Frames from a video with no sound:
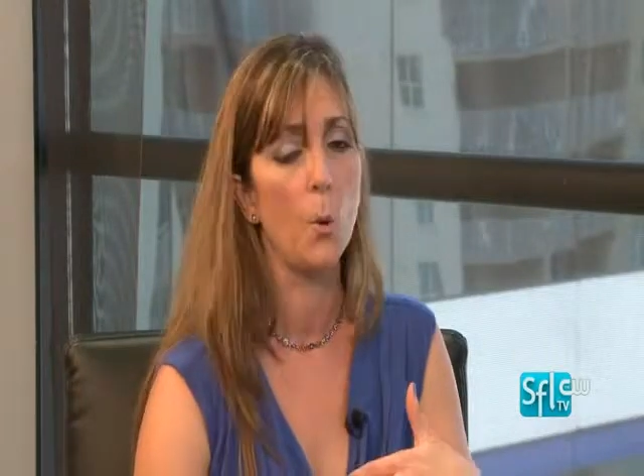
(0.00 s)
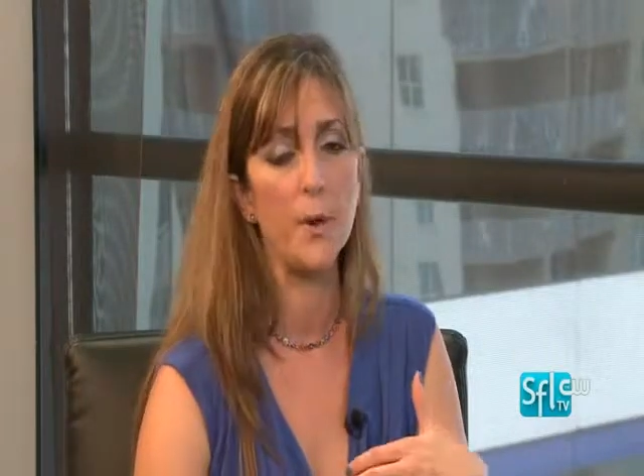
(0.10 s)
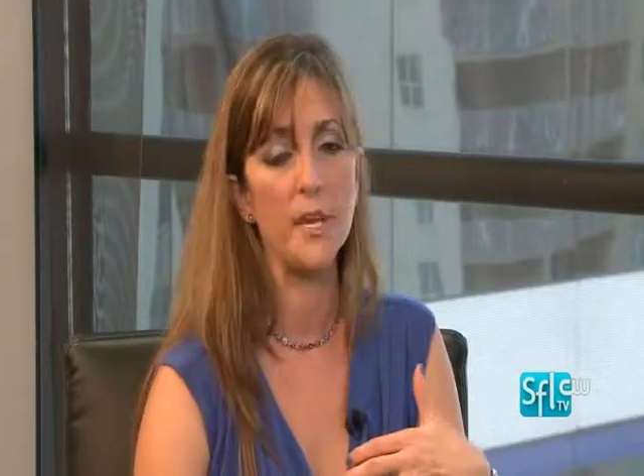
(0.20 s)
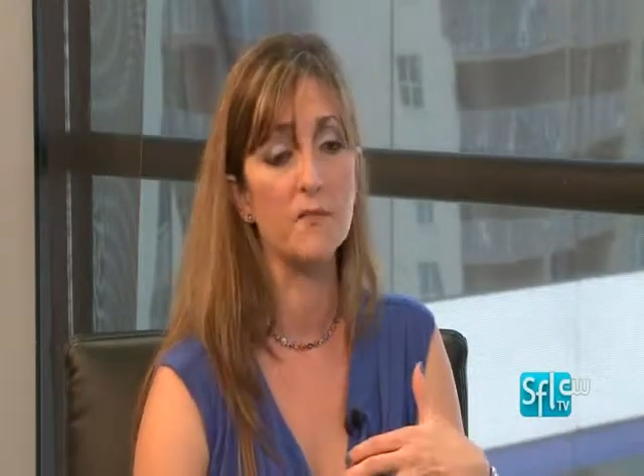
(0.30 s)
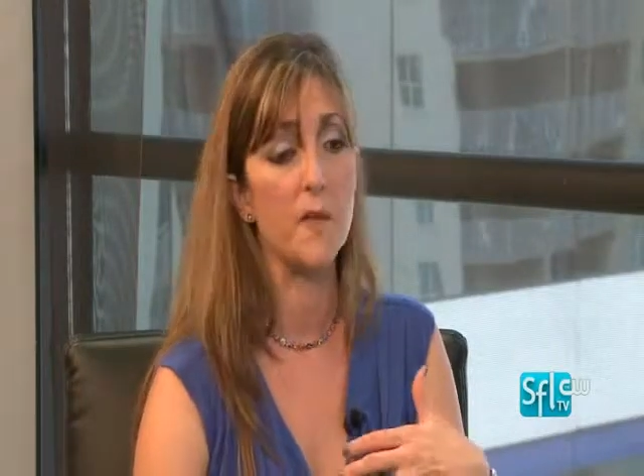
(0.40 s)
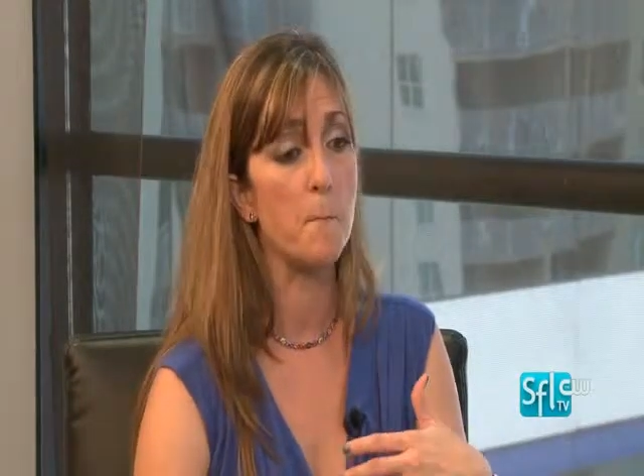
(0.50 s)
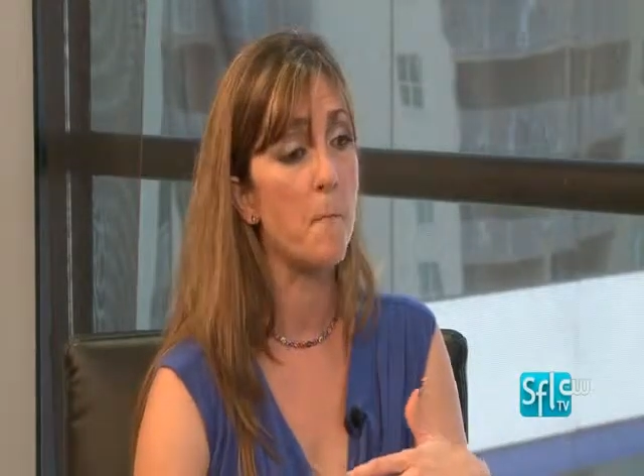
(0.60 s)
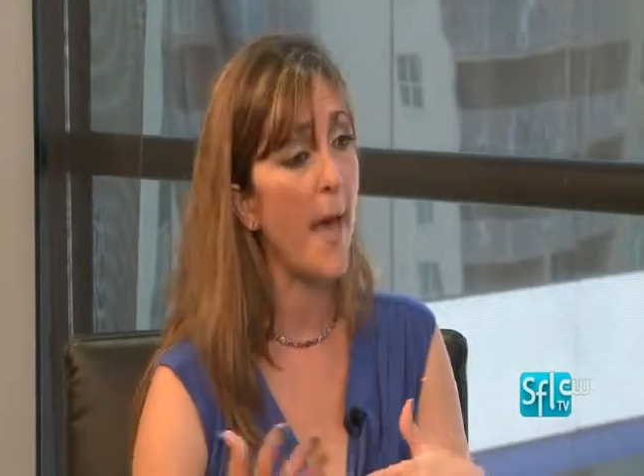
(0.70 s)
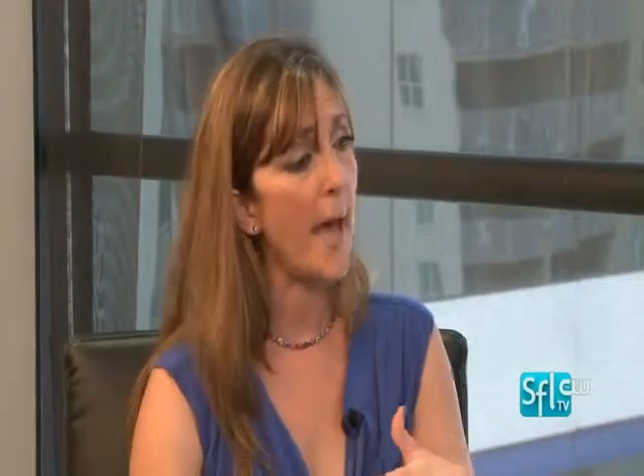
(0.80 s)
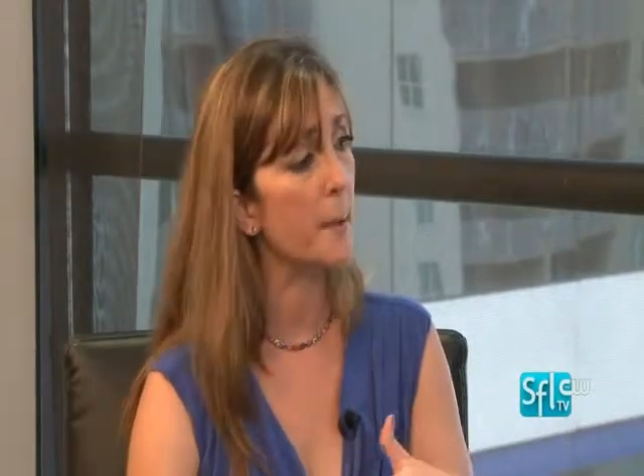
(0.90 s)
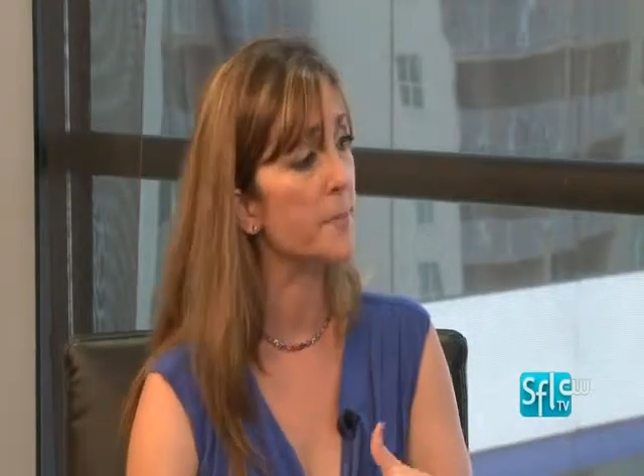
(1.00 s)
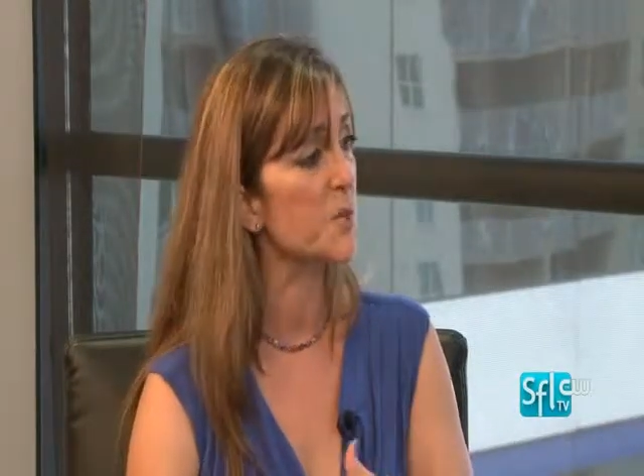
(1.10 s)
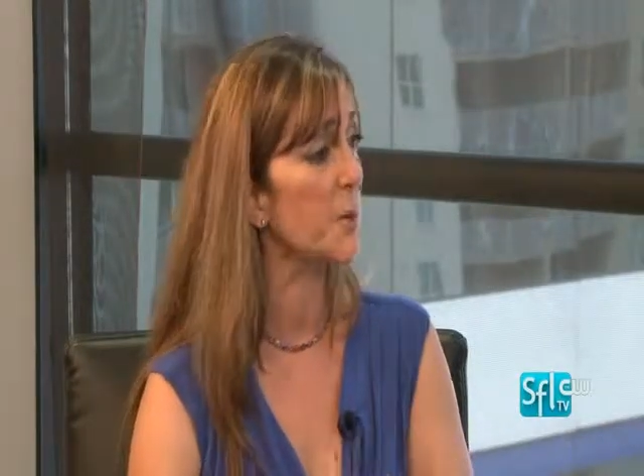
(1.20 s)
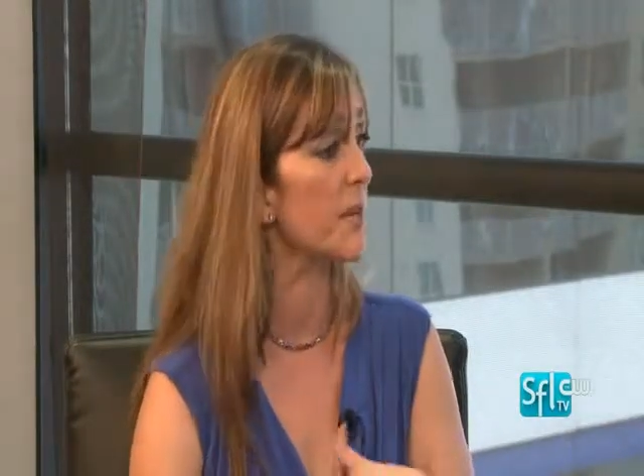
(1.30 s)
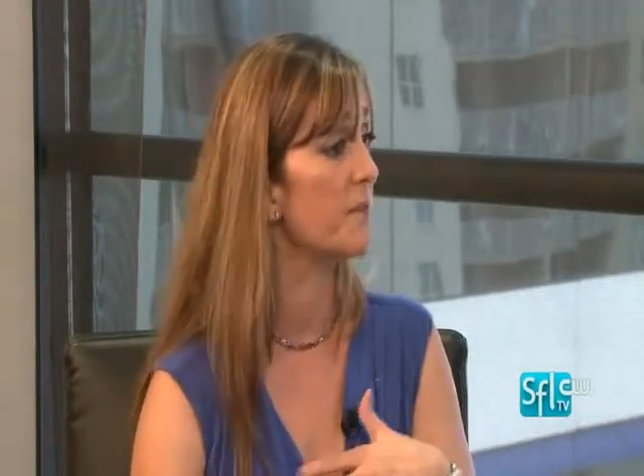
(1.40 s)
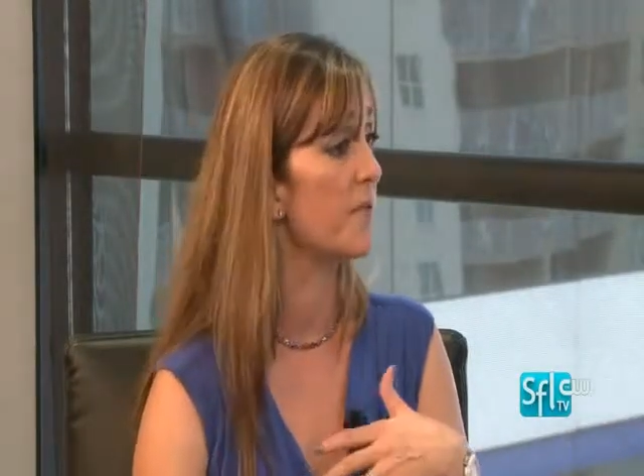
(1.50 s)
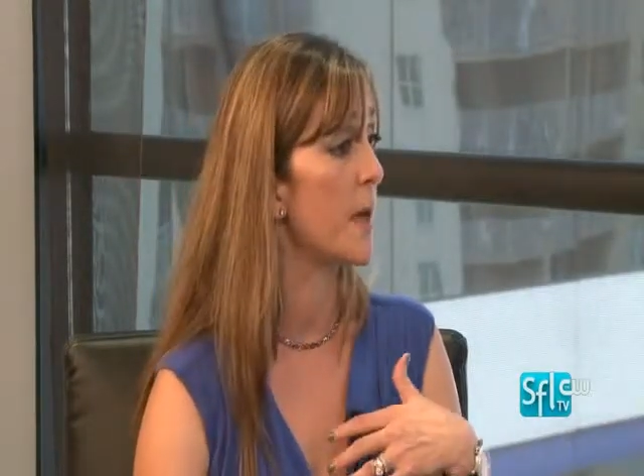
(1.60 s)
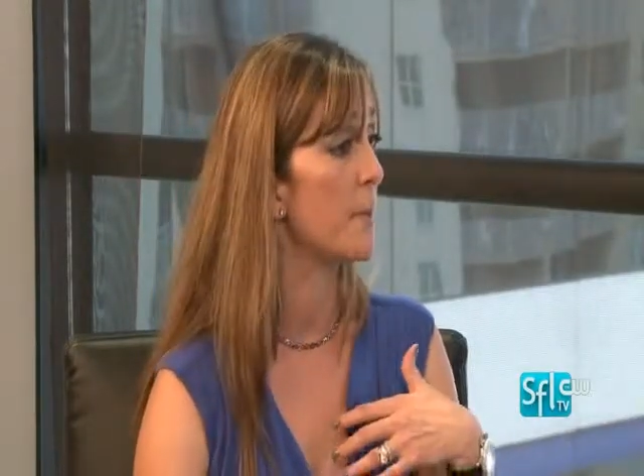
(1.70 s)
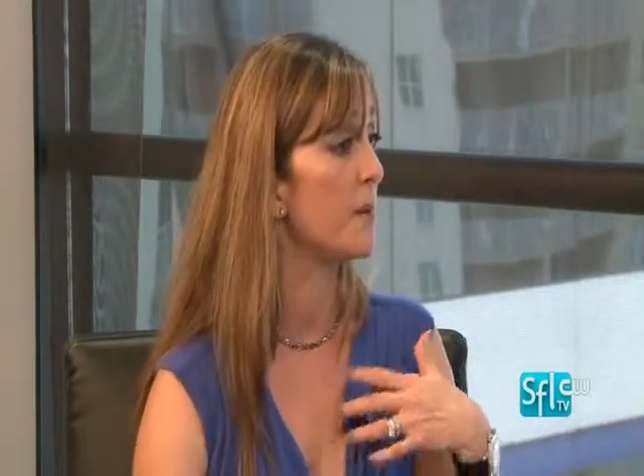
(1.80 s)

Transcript: We give them maps. We give them